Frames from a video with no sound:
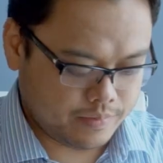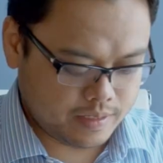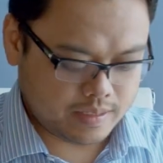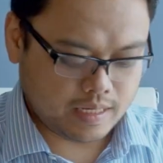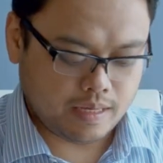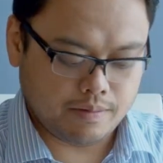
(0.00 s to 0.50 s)
The
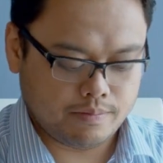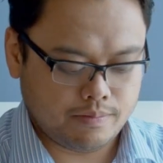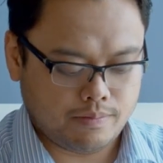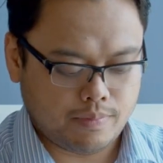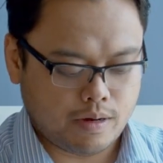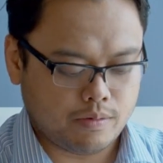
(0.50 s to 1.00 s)
same
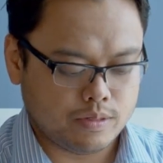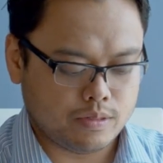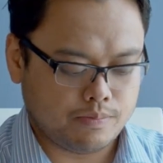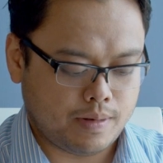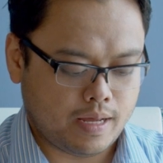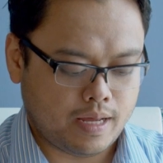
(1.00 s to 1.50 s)
power
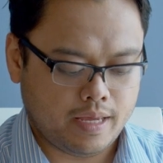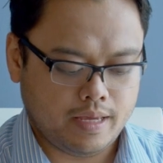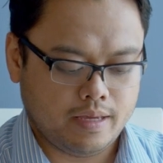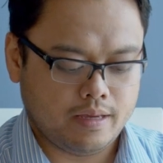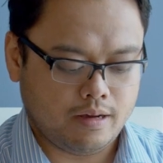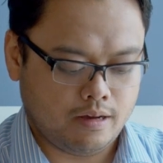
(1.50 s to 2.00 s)

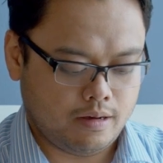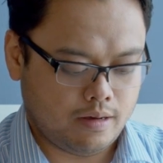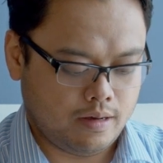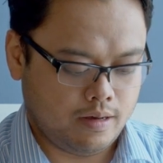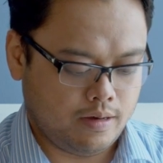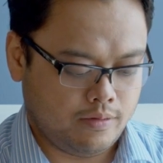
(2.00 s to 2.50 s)
supply
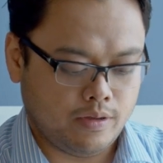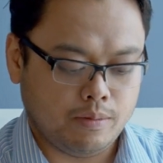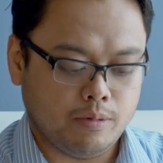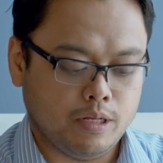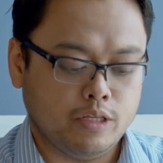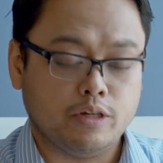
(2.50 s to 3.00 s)

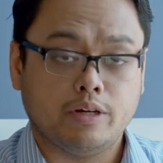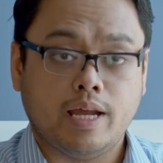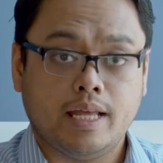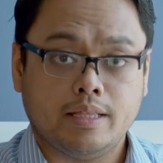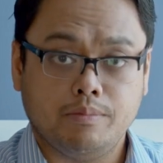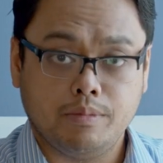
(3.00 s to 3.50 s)
available in your
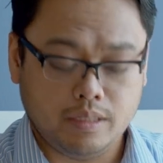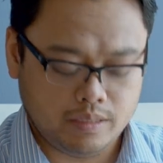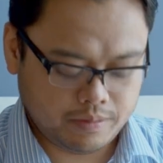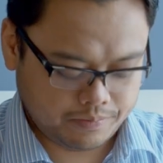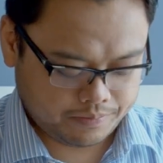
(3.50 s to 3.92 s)
ATEM Mini.